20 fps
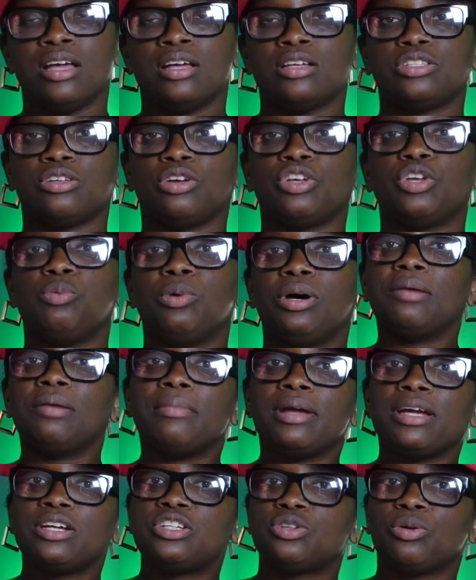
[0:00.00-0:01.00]
So you to
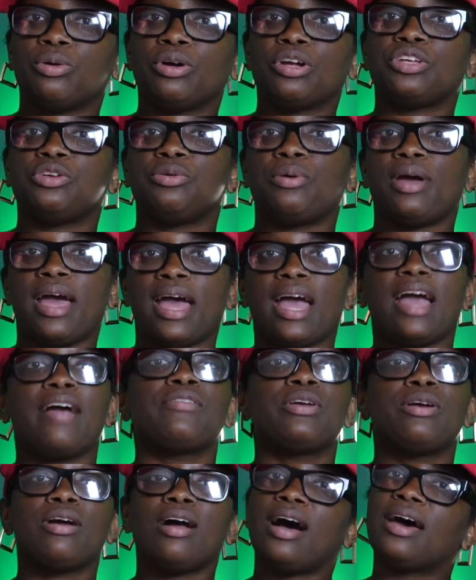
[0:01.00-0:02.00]
make sure you
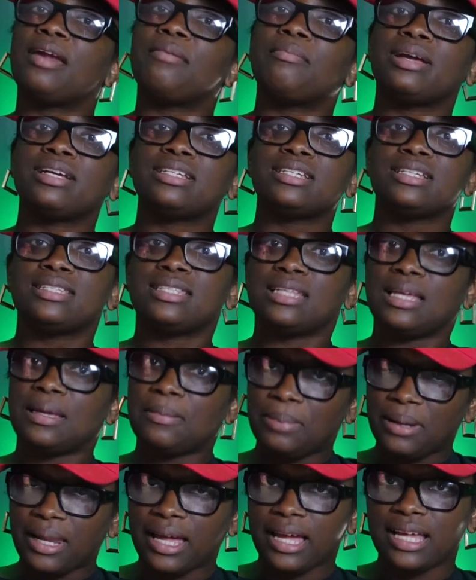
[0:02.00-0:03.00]
have your automations
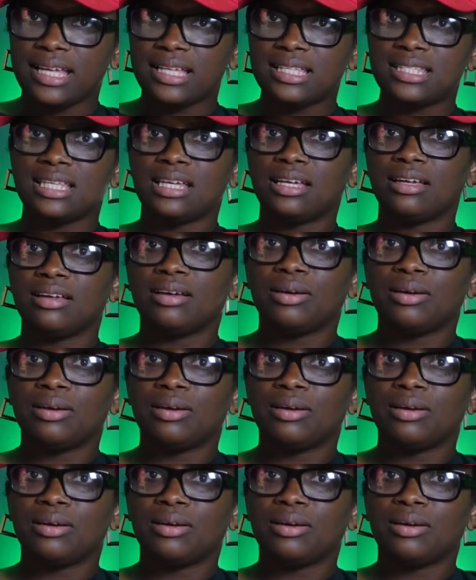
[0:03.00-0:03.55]
in place